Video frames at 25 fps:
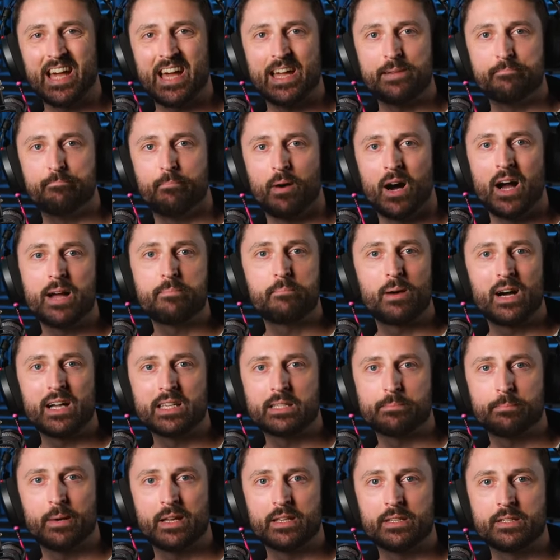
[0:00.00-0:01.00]
a
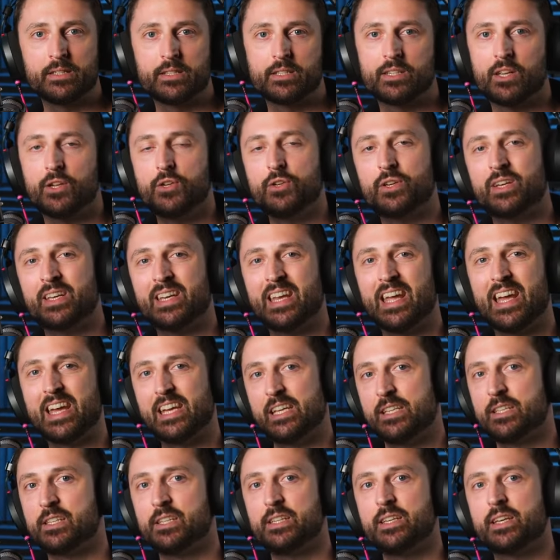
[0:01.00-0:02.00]
bypass button so you can
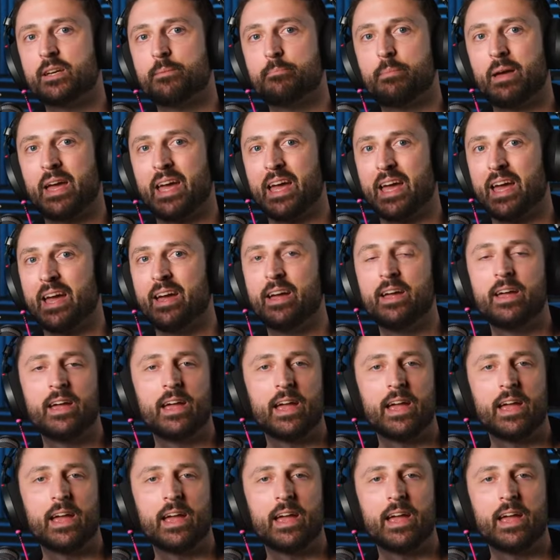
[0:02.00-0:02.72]
easily compare